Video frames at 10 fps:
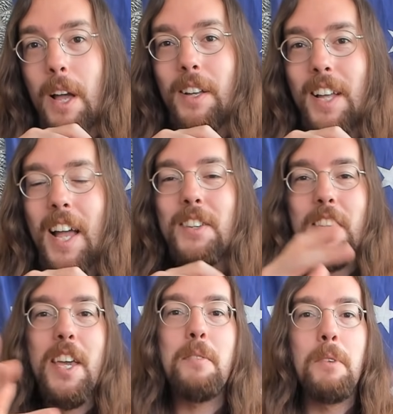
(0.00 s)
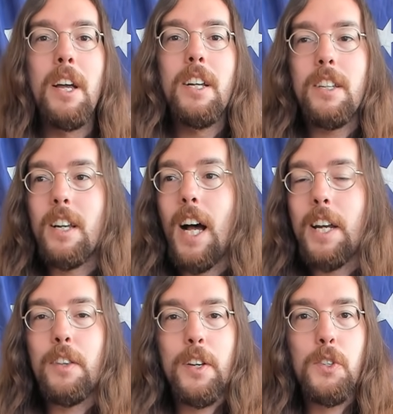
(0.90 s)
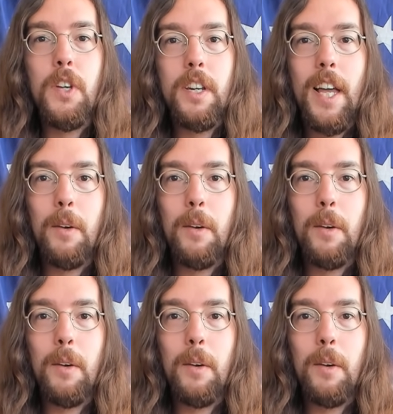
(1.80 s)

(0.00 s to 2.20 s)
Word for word: and he denied this and,